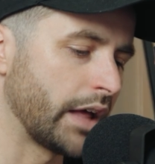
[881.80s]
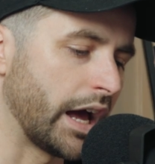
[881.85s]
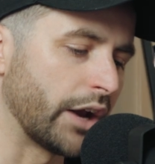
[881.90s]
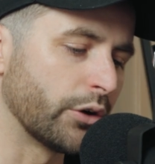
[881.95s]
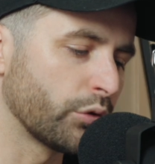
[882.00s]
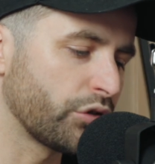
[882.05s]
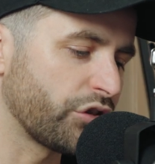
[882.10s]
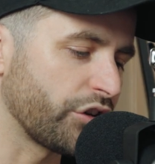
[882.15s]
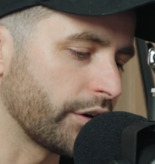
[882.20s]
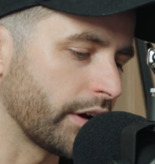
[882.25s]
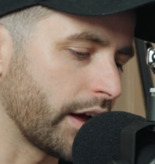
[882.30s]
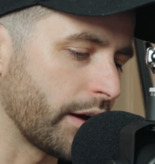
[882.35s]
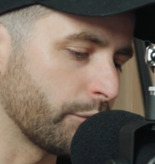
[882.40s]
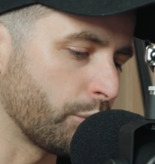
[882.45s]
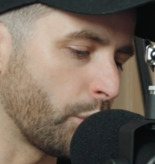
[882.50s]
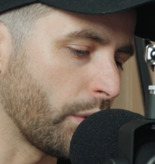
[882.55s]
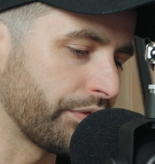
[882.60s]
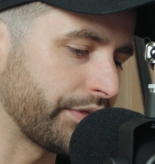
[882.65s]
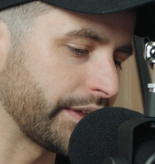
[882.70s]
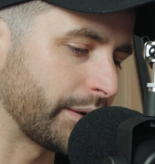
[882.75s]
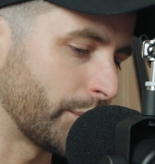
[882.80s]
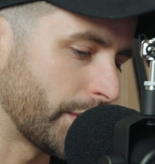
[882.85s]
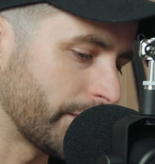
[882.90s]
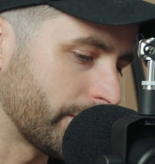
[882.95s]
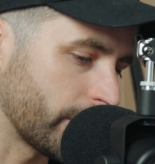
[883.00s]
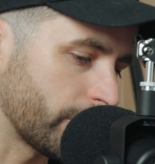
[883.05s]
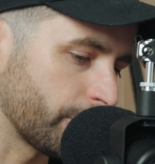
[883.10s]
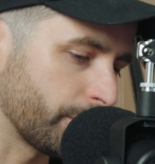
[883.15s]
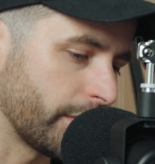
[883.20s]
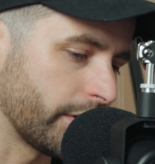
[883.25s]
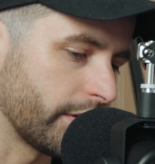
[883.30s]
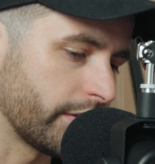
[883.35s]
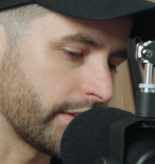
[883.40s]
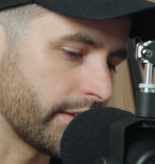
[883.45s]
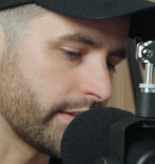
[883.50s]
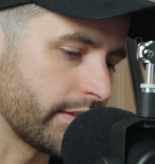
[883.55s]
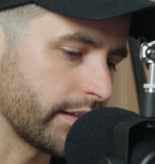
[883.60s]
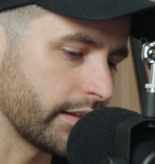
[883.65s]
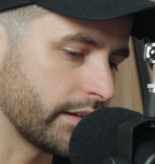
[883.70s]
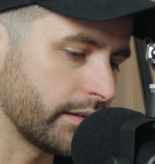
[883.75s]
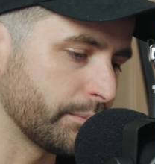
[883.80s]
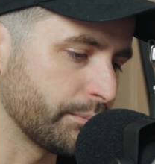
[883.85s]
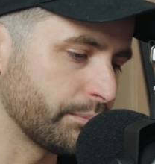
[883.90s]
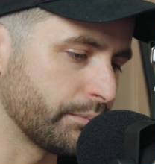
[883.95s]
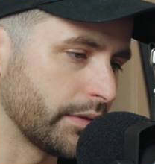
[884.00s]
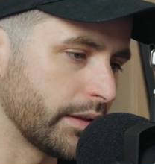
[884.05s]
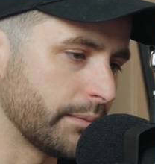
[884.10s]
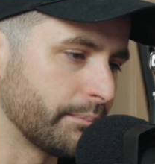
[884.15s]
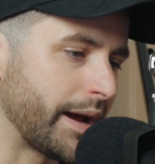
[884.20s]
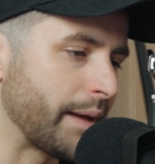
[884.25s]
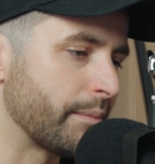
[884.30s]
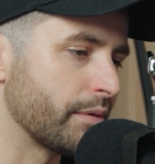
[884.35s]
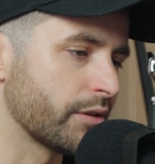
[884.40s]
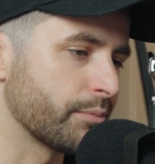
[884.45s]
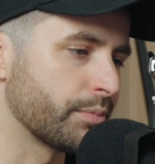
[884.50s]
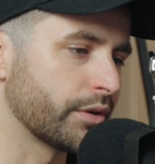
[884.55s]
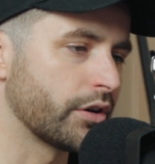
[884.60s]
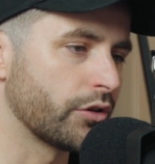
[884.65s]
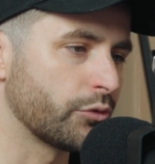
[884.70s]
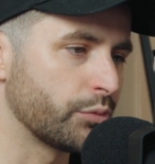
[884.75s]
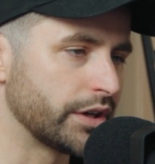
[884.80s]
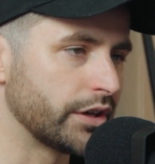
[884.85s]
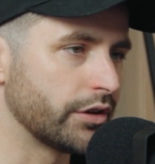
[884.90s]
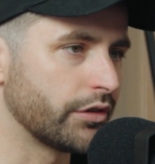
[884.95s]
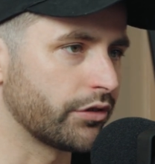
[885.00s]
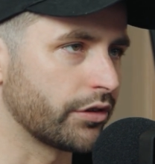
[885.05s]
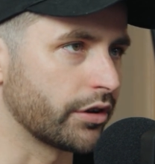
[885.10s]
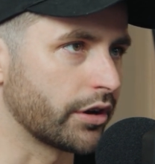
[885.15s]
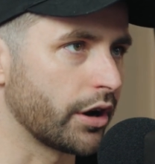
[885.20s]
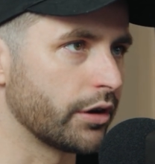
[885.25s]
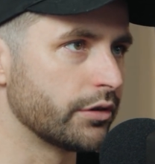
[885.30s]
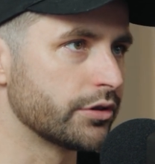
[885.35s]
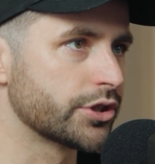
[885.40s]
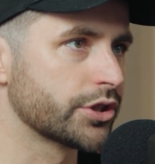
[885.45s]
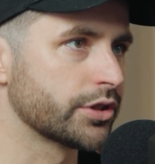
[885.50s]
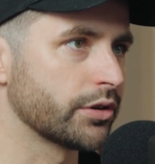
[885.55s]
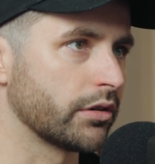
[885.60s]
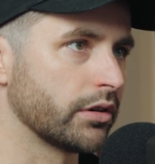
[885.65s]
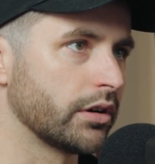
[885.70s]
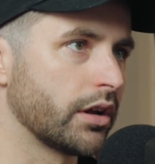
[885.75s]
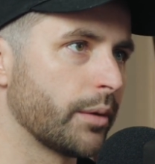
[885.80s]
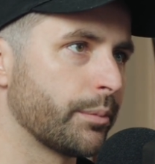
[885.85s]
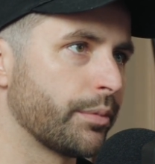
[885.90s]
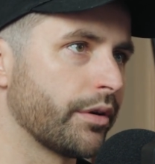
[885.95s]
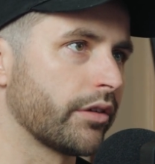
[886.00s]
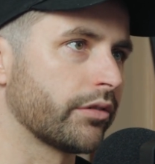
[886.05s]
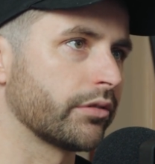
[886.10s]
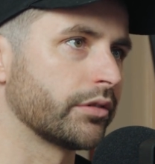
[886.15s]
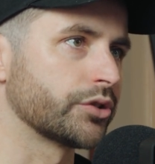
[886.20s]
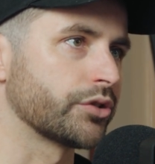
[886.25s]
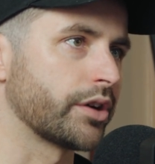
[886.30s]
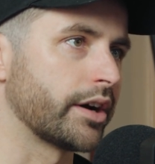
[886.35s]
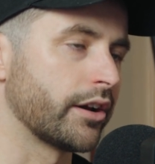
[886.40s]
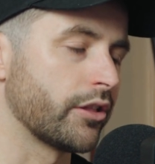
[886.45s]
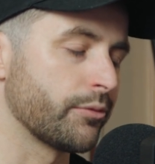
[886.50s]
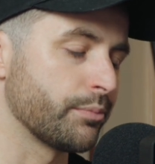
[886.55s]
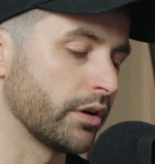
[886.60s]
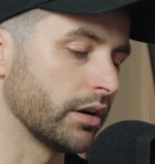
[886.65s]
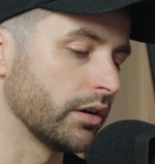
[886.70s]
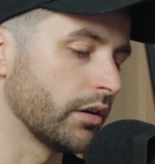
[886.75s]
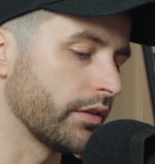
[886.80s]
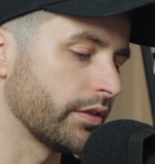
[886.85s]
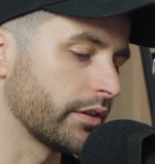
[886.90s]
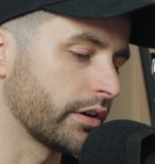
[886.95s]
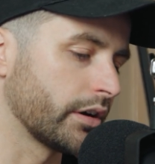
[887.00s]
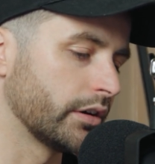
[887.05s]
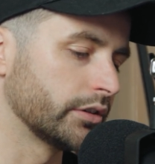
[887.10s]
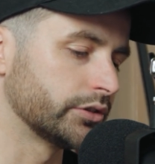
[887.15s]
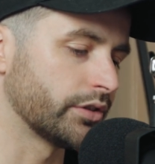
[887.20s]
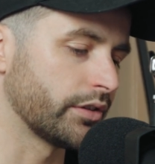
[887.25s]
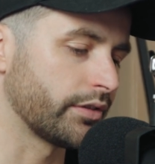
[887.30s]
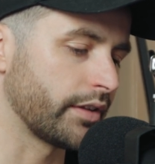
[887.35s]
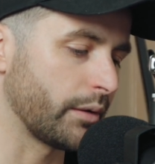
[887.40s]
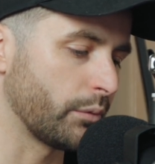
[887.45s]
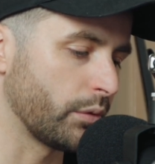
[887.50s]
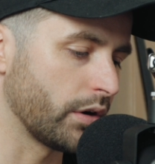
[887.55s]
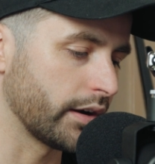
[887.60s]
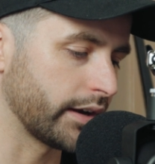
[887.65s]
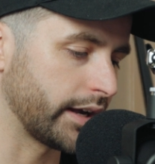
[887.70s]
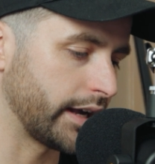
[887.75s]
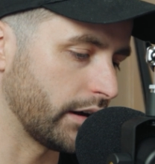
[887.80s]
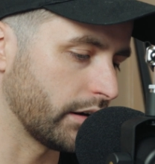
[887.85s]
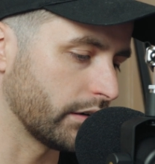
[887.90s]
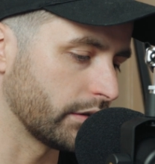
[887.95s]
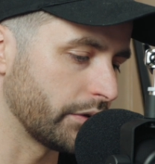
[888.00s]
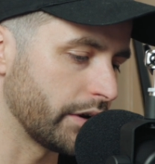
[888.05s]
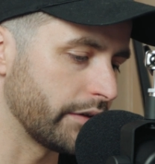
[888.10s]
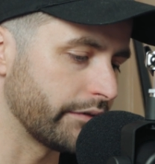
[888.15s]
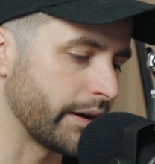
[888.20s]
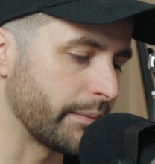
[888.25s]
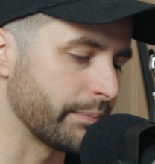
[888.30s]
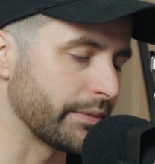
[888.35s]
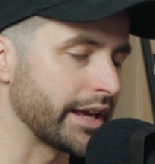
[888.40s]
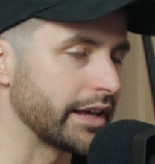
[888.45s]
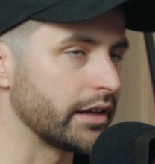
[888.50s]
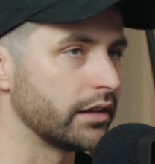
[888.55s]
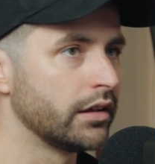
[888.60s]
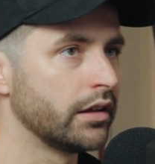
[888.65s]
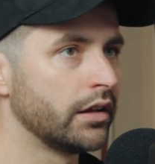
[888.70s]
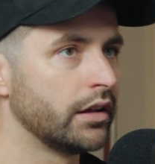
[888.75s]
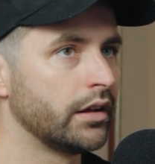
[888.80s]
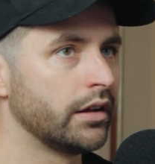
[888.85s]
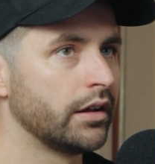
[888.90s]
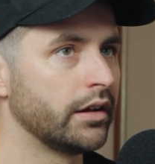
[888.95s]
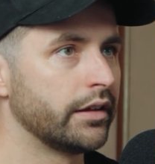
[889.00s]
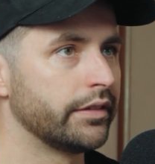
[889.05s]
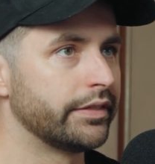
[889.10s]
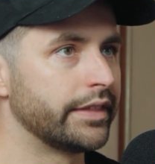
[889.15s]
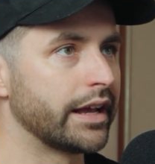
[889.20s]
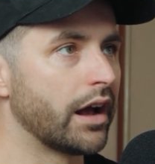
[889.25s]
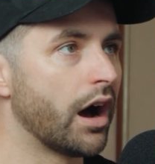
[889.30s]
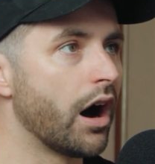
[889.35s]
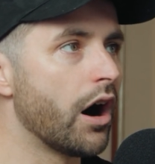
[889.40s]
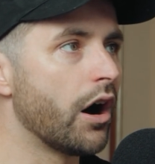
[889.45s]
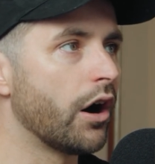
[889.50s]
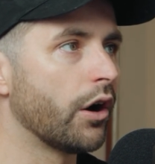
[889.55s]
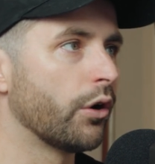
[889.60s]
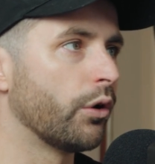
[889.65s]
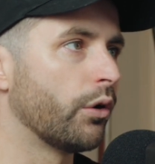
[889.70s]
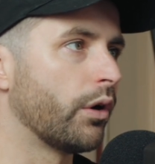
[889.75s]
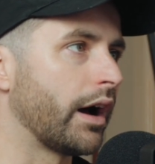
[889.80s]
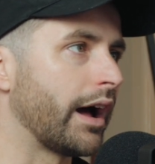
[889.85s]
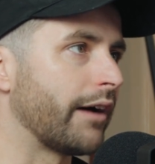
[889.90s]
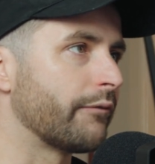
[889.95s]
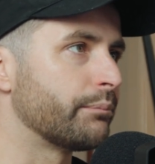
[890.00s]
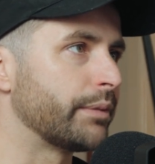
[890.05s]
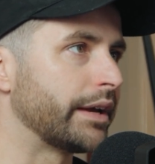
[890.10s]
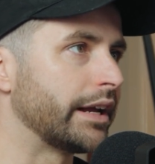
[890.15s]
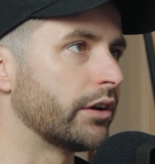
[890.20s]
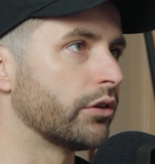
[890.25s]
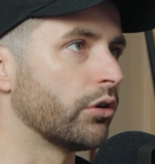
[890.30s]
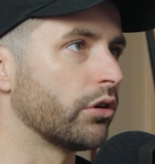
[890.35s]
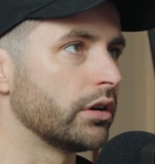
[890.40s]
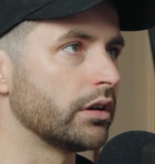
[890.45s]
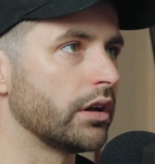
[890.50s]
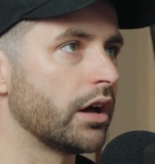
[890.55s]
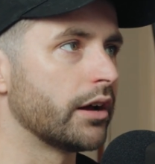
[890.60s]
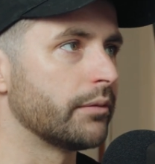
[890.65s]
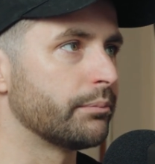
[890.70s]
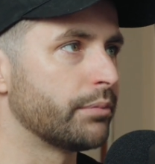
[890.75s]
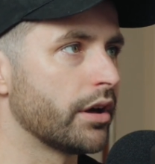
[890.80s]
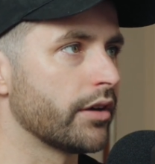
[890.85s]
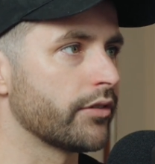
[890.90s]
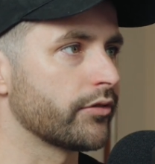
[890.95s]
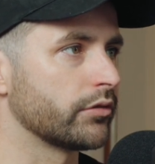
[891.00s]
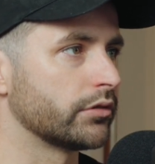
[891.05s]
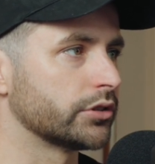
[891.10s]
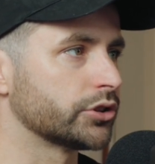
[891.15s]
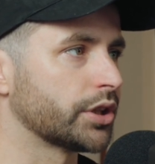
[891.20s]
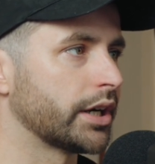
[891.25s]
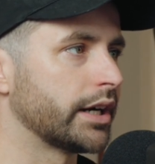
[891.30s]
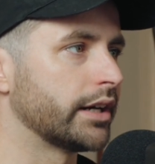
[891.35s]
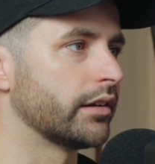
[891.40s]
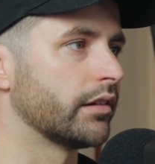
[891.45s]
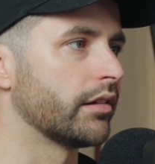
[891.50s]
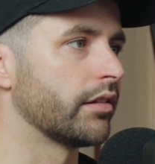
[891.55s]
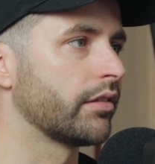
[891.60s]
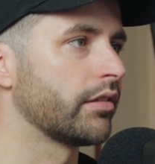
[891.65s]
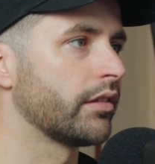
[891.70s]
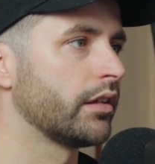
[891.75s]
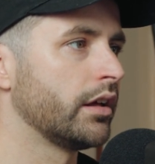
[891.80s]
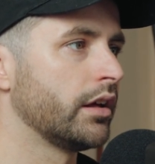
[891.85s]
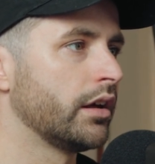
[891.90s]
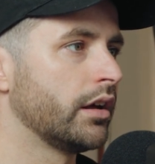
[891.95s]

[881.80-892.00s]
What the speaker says: And also, like, one thing we've experienced is, maybe it's because we used to coach online personal trainers, but a lot of the coaches that work here at Revamp, they are or have been online personal trainers.